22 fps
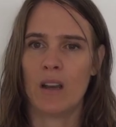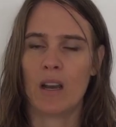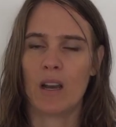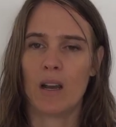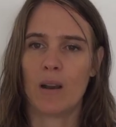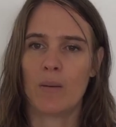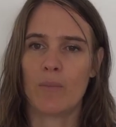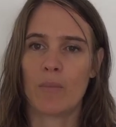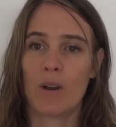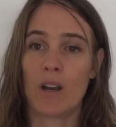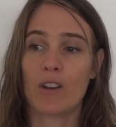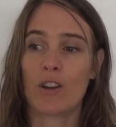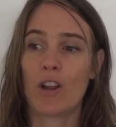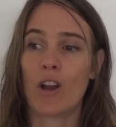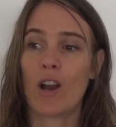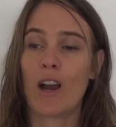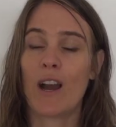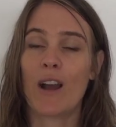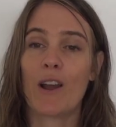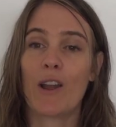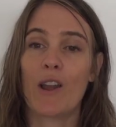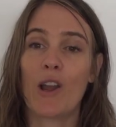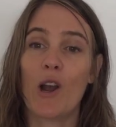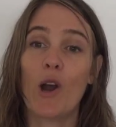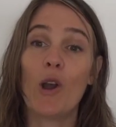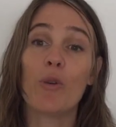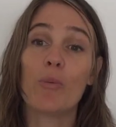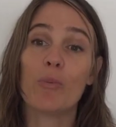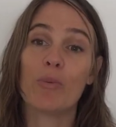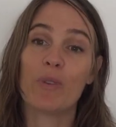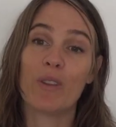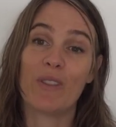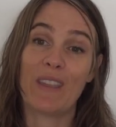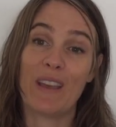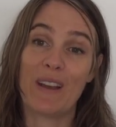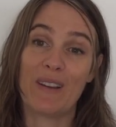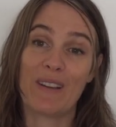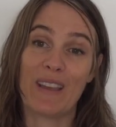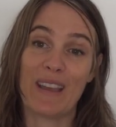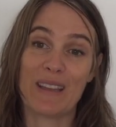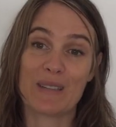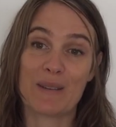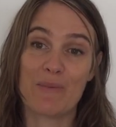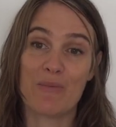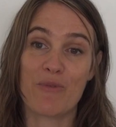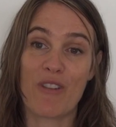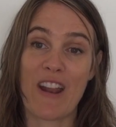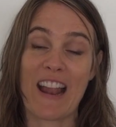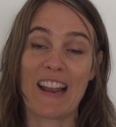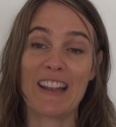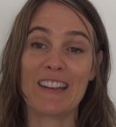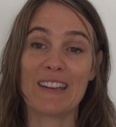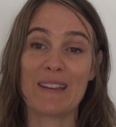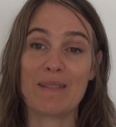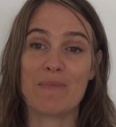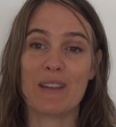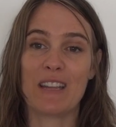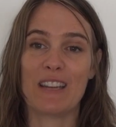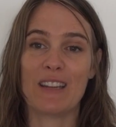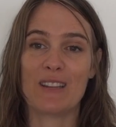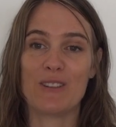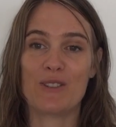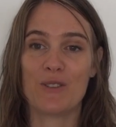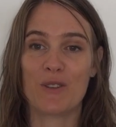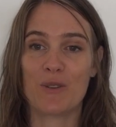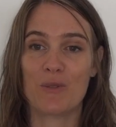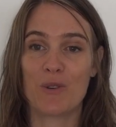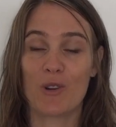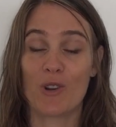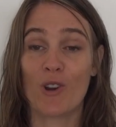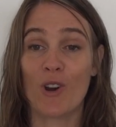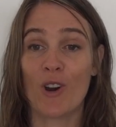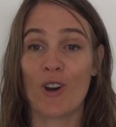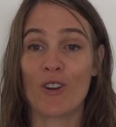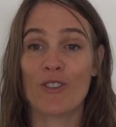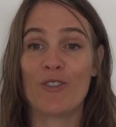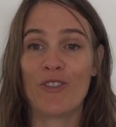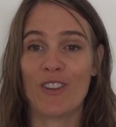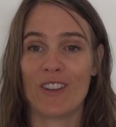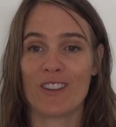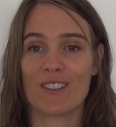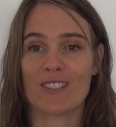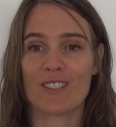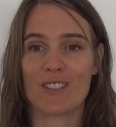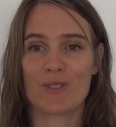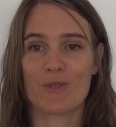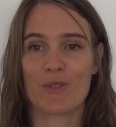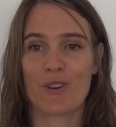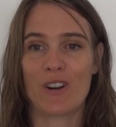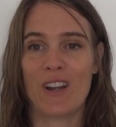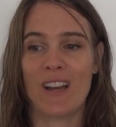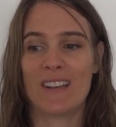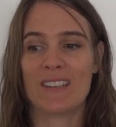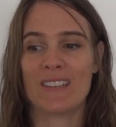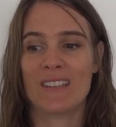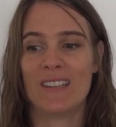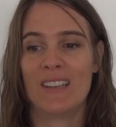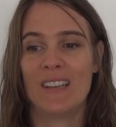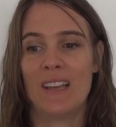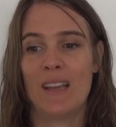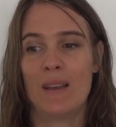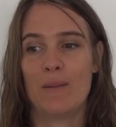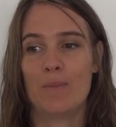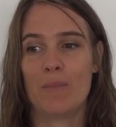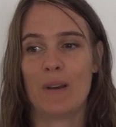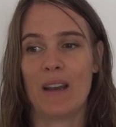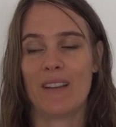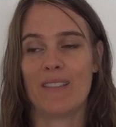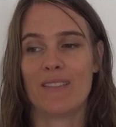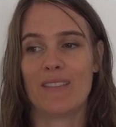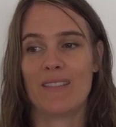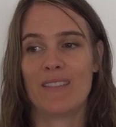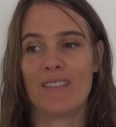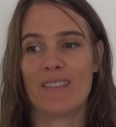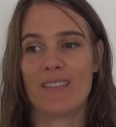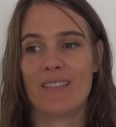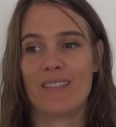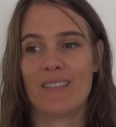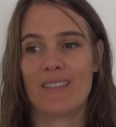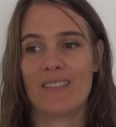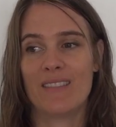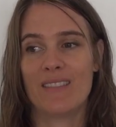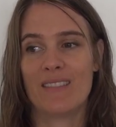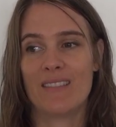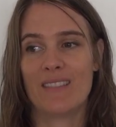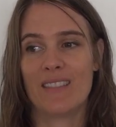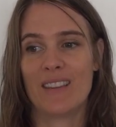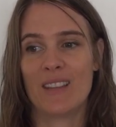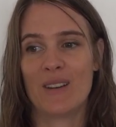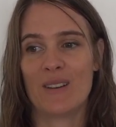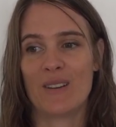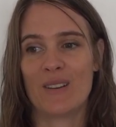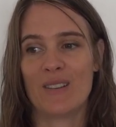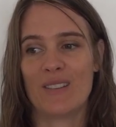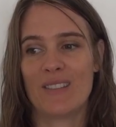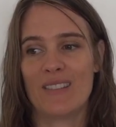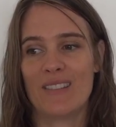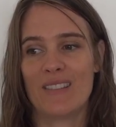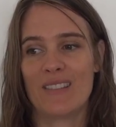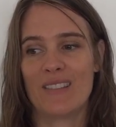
I hope that they'll get to morality, meaning doing what God feels is right. But, you know,